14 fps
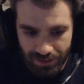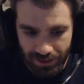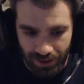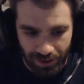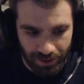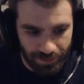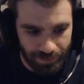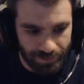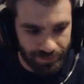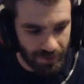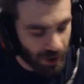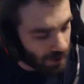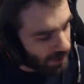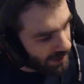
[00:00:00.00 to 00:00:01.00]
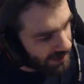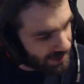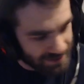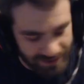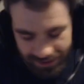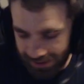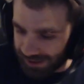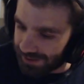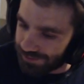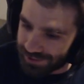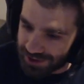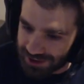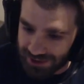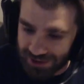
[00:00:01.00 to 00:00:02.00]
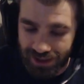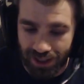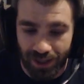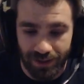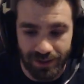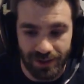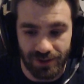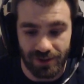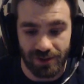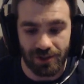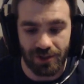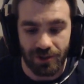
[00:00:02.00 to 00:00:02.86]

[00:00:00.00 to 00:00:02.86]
No, I can't say it was just that because it's